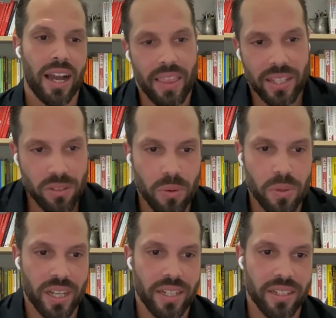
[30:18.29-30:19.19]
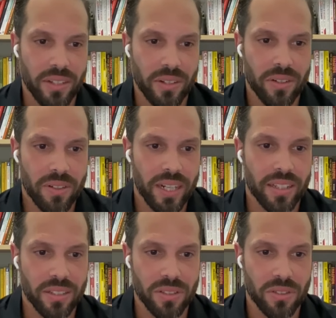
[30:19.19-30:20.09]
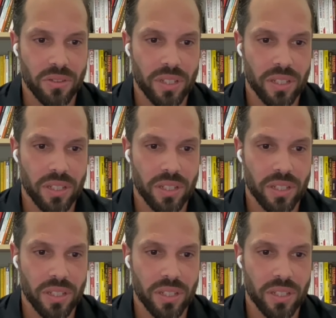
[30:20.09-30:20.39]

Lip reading: that's always ideal, right? It's just